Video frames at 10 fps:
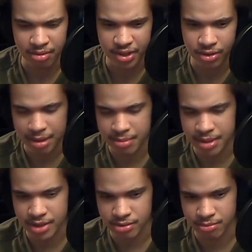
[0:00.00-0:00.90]
you know, maybe
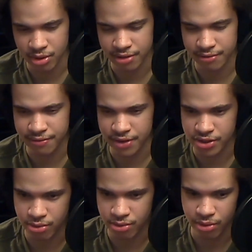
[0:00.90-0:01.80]
into more of the
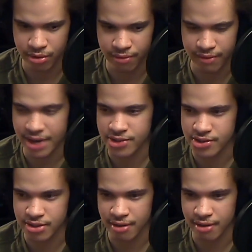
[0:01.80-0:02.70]
fictional or fantasy
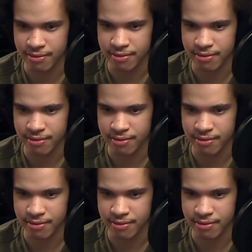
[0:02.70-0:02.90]
stuff